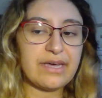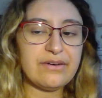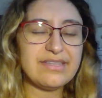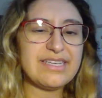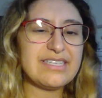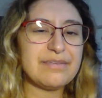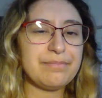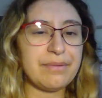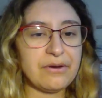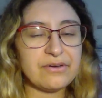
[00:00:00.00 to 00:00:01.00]
I don't think it's
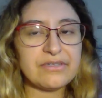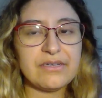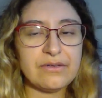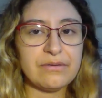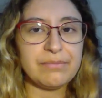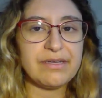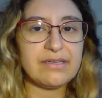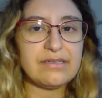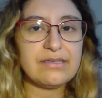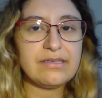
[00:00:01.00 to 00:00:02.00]
baritone,
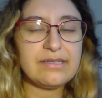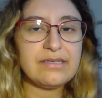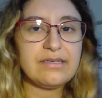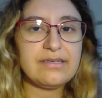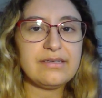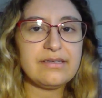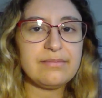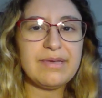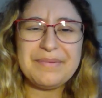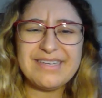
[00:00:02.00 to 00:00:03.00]
but
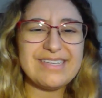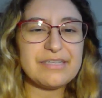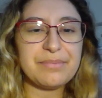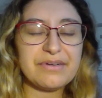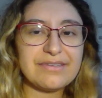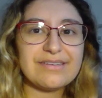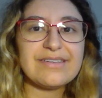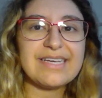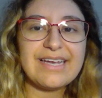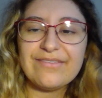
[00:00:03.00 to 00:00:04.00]
maybe it is
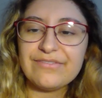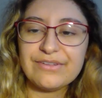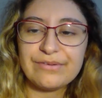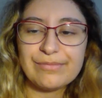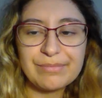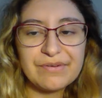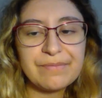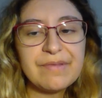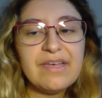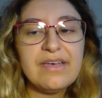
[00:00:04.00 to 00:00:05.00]
baritone. I can't fully remember.